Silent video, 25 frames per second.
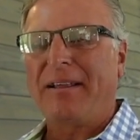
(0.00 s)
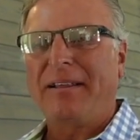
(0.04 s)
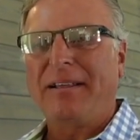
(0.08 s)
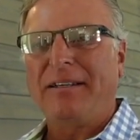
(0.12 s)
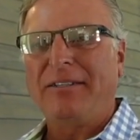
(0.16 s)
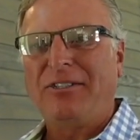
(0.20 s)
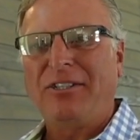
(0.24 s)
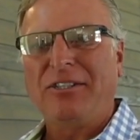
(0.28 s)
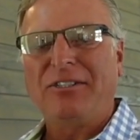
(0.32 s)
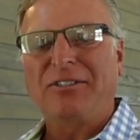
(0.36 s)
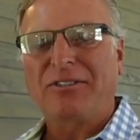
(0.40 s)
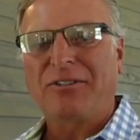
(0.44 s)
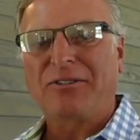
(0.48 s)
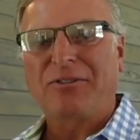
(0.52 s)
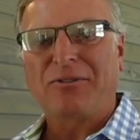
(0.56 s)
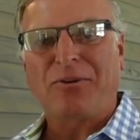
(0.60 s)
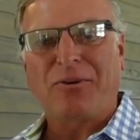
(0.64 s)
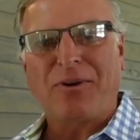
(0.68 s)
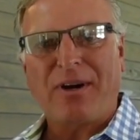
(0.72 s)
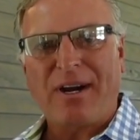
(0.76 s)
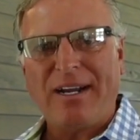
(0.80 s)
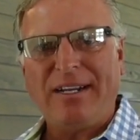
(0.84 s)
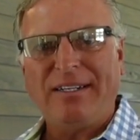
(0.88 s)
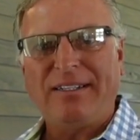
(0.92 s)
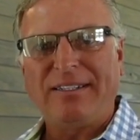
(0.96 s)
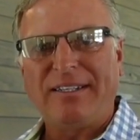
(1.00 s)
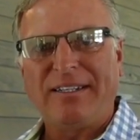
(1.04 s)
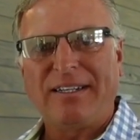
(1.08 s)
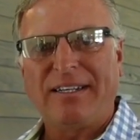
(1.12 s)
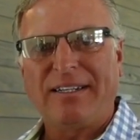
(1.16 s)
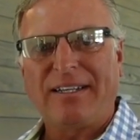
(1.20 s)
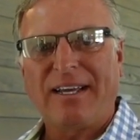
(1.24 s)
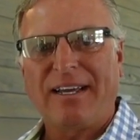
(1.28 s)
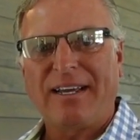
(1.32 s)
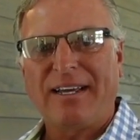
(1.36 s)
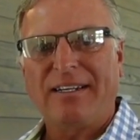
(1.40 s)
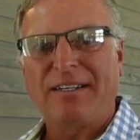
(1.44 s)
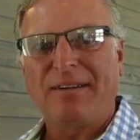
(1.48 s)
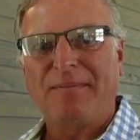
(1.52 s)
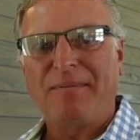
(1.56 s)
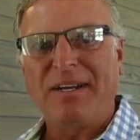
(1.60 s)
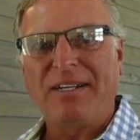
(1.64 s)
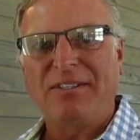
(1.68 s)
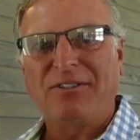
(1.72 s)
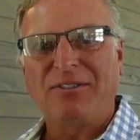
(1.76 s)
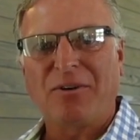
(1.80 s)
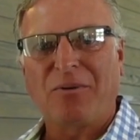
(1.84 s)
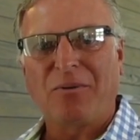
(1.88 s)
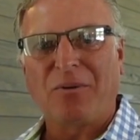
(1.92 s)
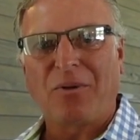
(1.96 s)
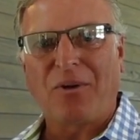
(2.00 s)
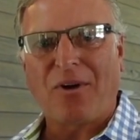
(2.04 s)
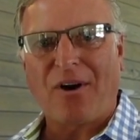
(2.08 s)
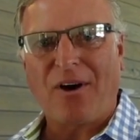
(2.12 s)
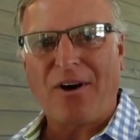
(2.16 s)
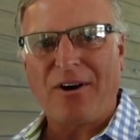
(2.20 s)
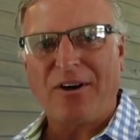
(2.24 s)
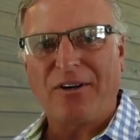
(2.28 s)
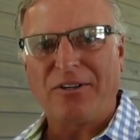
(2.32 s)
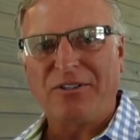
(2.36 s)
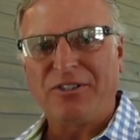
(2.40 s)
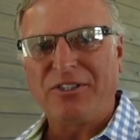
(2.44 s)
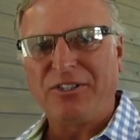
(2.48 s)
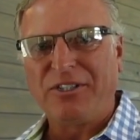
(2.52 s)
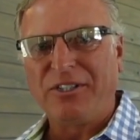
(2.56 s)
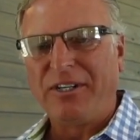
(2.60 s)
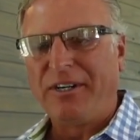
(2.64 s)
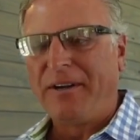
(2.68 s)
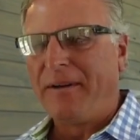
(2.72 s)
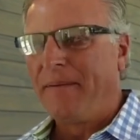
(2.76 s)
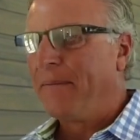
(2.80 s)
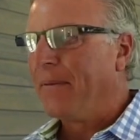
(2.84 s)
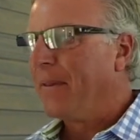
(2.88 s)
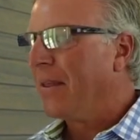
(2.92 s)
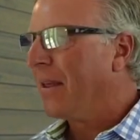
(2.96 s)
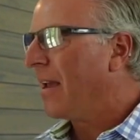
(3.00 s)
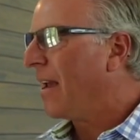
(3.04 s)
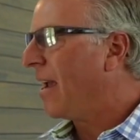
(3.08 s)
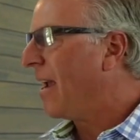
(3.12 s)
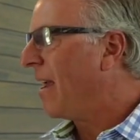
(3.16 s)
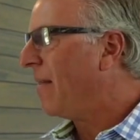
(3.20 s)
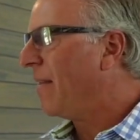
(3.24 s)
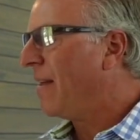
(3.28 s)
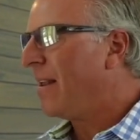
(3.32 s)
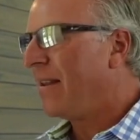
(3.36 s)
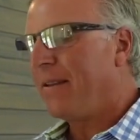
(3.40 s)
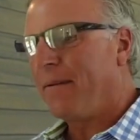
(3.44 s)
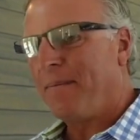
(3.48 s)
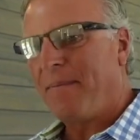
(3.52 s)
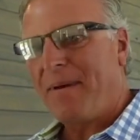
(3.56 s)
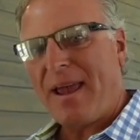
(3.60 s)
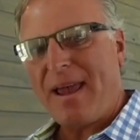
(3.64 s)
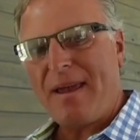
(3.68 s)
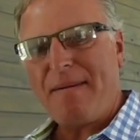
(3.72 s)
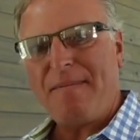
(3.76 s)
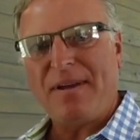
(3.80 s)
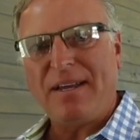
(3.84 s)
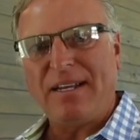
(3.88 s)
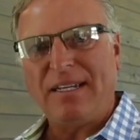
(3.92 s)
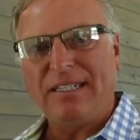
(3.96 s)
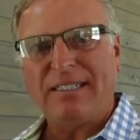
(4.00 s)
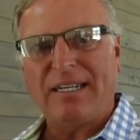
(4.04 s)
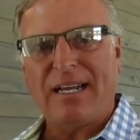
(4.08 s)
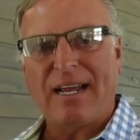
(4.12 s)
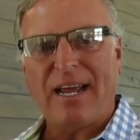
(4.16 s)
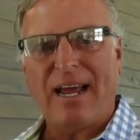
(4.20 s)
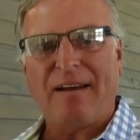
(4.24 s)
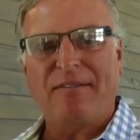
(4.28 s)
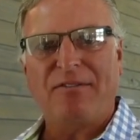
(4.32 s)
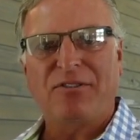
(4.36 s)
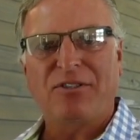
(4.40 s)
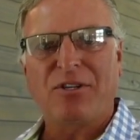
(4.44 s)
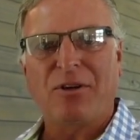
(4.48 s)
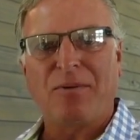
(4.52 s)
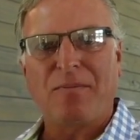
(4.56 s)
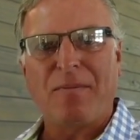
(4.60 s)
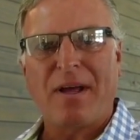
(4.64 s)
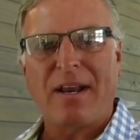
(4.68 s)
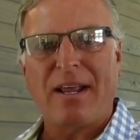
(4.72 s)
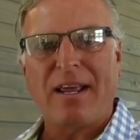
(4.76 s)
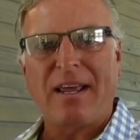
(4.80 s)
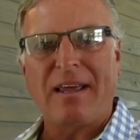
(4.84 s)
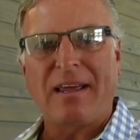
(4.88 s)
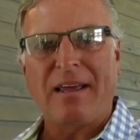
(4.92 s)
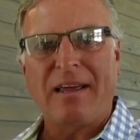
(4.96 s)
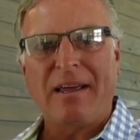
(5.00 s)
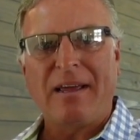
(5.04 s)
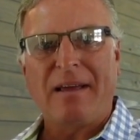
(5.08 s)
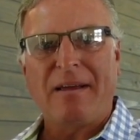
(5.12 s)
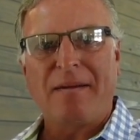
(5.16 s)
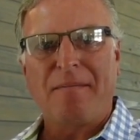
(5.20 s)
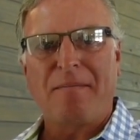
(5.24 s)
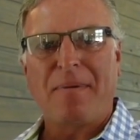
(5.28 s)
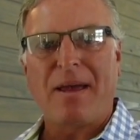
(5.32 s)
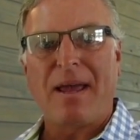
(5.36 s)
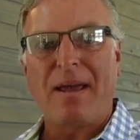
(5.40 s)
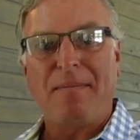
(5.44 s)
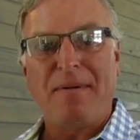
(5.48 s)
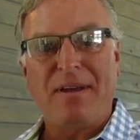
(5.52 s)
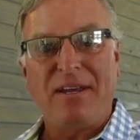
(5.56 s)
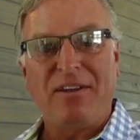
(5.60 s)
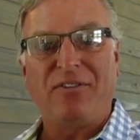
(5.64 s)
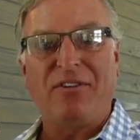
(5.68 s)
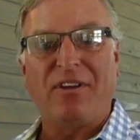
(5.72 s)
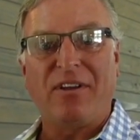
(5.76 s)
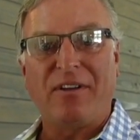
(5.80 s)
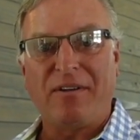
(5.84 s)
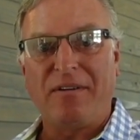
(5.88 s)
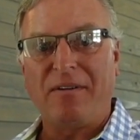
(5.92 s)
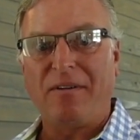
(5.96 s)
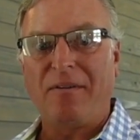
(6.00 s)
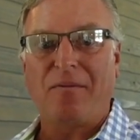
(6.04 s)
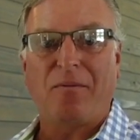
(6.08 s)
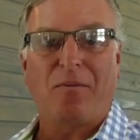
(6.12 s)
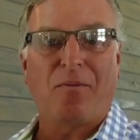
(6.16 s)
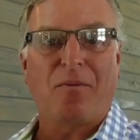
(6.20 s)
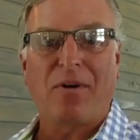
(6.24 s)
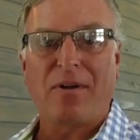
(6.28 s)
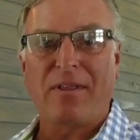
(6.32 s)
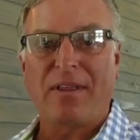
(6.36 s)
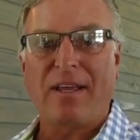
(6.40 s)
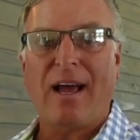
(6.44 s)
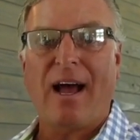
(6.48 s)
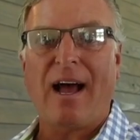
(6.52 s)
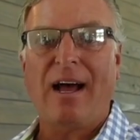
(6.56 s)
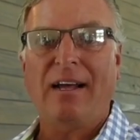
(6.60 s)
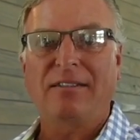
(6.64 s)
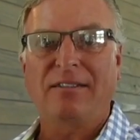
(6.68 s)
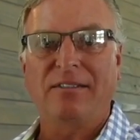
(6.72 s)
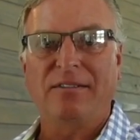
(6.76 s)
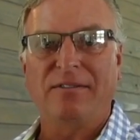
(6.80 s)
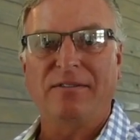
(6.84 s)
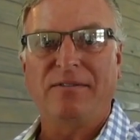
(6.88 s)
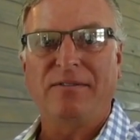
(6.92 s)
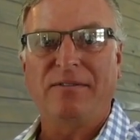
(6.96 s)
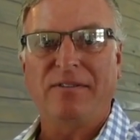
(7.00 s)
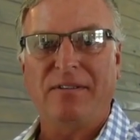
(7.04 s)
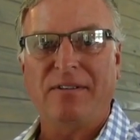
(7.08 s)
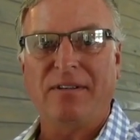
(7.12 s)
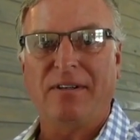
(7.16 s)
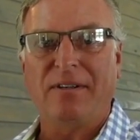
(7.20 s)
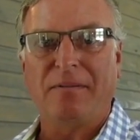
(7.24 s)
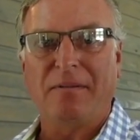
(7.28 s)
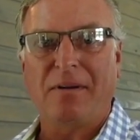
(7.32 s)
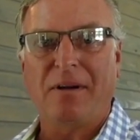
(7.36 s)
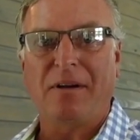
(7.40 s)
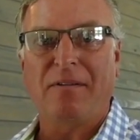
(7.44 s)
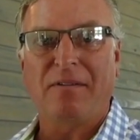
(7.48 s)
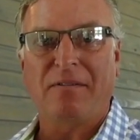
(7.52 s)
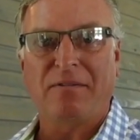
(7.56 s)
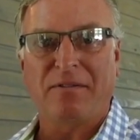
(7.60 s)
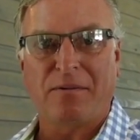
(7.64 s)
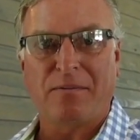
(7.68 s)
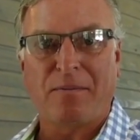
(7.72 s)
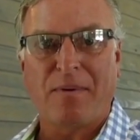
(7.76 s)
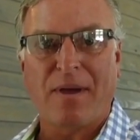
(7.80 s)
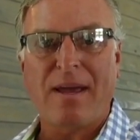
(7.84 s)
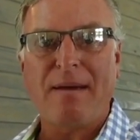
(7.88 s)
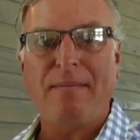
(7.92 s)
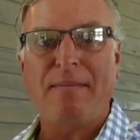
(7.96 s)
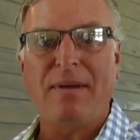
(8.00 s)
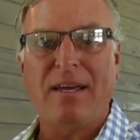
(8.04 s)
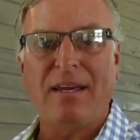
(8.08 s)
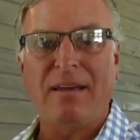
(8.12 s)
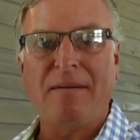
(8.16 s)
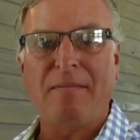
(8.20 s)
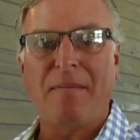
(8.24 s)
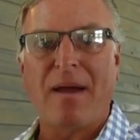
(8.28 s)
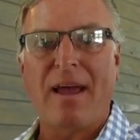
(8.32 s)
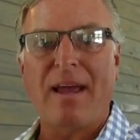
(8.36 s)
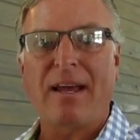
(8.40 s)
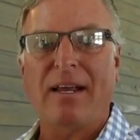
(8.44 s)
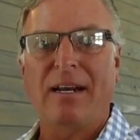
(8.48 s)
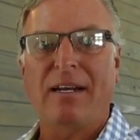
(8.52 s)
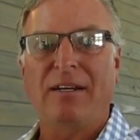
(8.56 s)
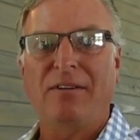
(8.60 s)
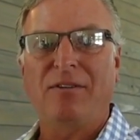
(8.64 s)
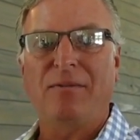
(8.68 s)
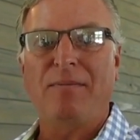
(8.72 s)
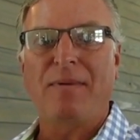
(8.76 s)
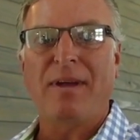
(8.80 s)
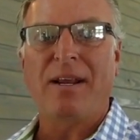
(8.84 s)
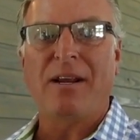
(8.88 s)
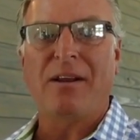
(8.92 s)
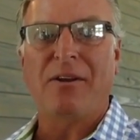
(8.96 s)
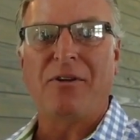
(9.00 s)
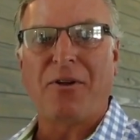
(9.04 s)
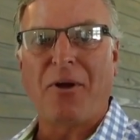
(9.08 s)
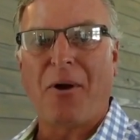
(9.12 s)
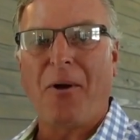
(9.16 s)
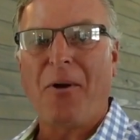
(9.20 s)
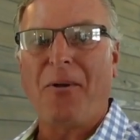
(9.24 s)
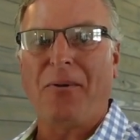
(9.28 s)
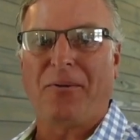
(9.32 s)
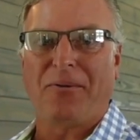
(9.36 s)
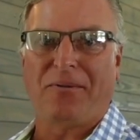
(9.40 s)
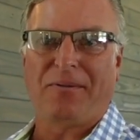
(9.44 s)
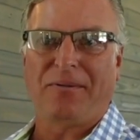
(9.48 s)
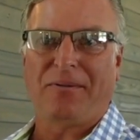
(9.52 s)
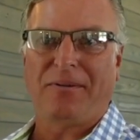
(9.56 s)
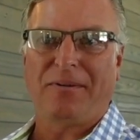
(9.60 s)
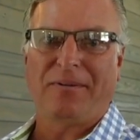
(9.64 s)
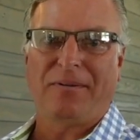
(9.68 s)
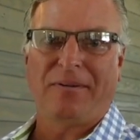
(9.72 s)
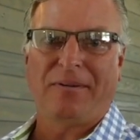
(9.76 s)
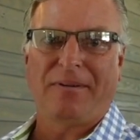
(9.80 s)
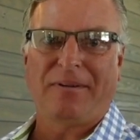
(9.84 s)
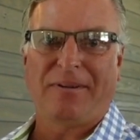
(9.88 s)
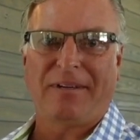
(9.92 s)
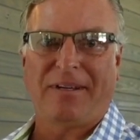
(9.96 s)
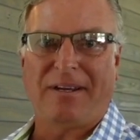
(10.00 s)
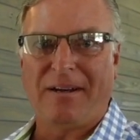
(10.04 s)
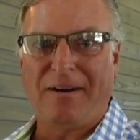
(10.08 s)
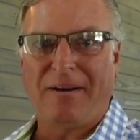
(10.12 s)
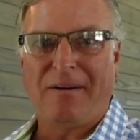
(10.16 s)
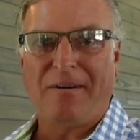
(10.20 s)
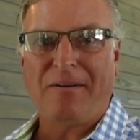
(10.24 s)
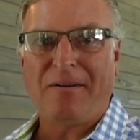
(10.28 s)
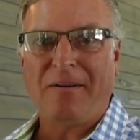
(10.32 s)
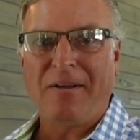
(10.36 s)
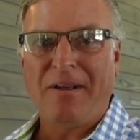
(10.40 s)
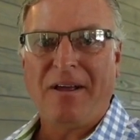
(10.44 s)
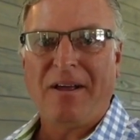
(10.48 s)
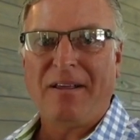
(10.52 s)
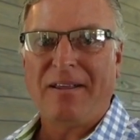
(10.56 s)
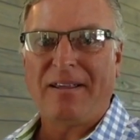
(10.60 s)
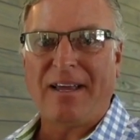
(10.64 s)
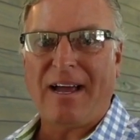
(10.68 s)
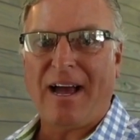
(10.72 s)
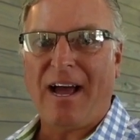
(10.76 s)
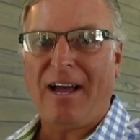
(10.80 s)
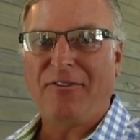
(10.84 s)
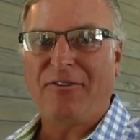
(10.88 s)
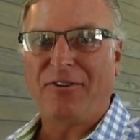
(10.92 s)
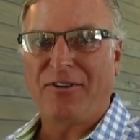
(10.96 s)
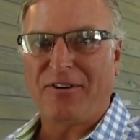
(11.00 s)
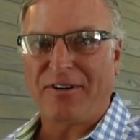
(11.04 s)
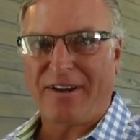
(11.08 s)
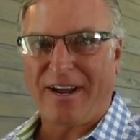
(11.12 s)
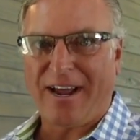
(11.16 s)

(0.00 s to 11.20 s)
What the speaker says: it's just crazy that they get to be so large. And then the babies, they have so many babies, and what are the odds of a baby making it to be an adult? You know, the odds are